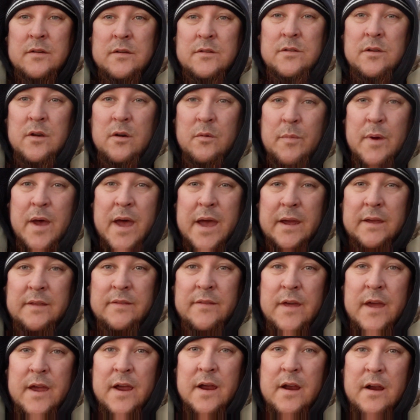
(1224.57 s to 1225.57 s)
So
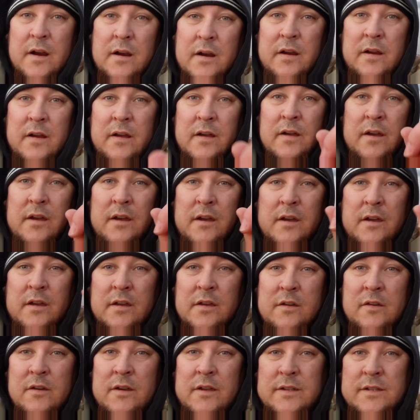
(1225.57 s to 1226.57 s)
back there,
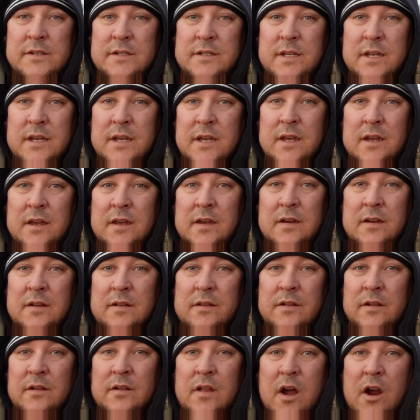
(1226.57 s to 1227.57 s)
you can see
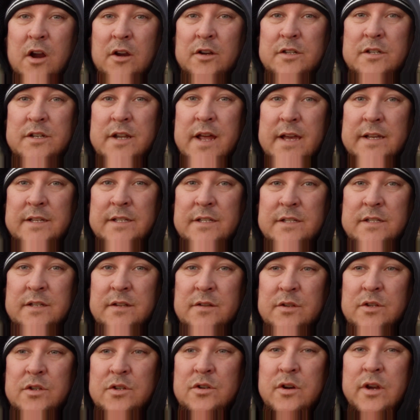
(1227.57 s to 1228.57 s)
the large
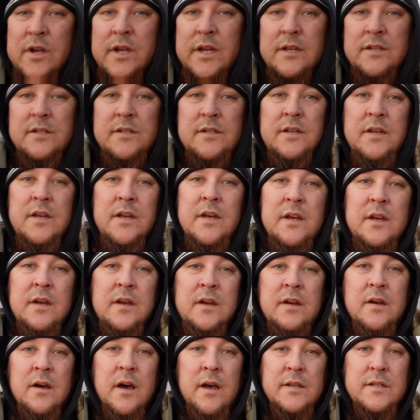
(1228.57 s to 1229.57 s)
nests in the trees.
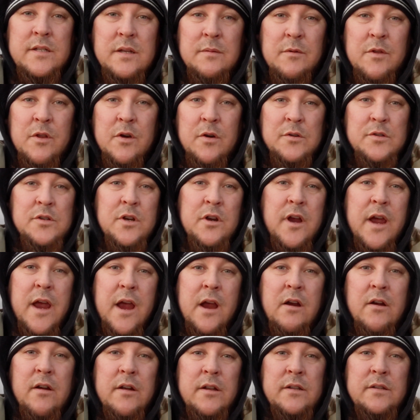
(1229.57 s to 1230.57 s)
Some of those are
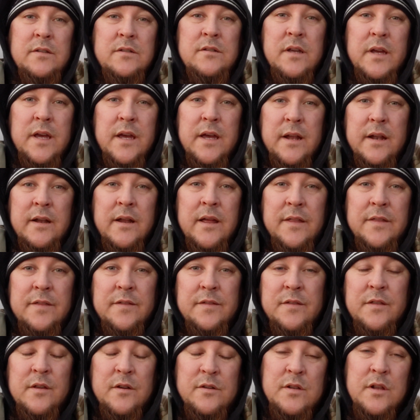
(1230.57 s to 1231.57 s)
herons, and
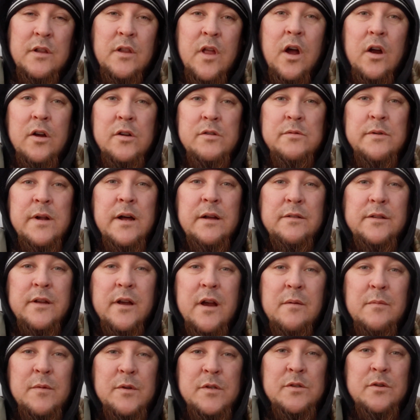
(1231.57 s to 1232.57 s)
there's a large one out
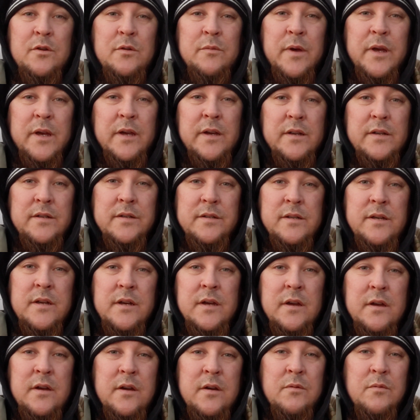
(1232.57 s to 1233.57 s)
there, I'm assuming, is
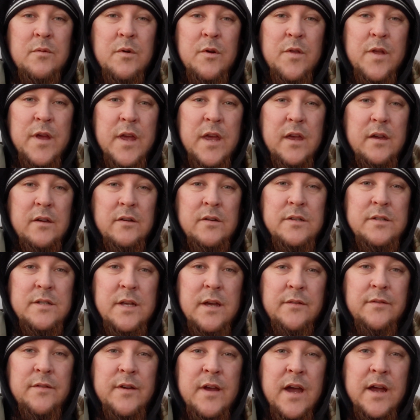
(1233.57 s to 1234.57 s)
where the
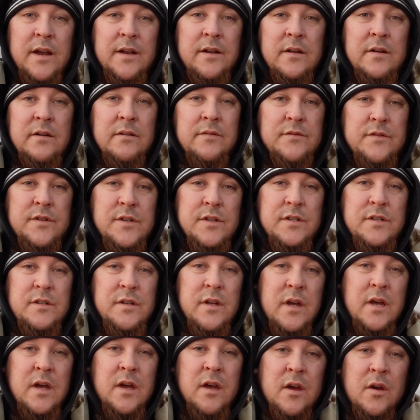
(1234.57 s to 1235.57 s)
eagles have kind of
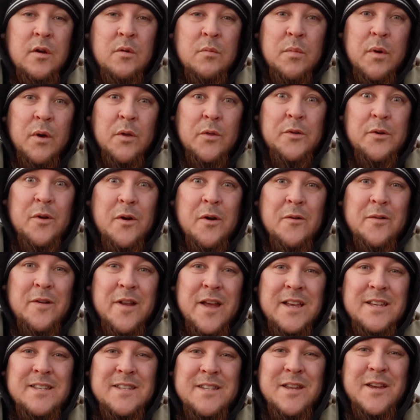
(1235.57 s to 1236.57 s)
just built their
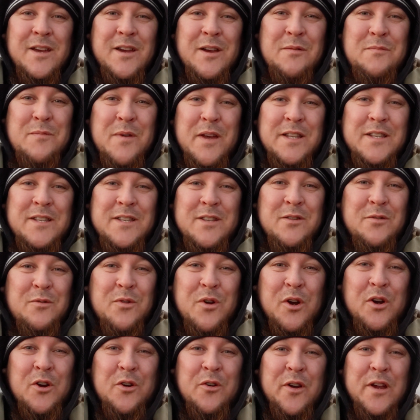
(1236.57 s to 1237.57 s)
own nest amidst
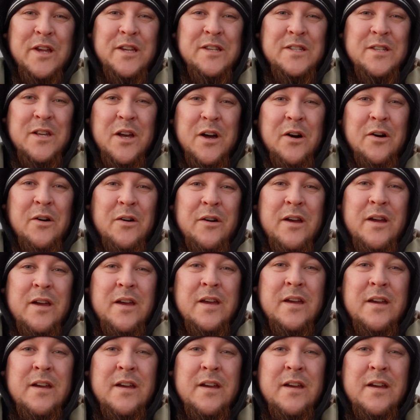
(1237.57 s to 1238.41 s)
the rookery. So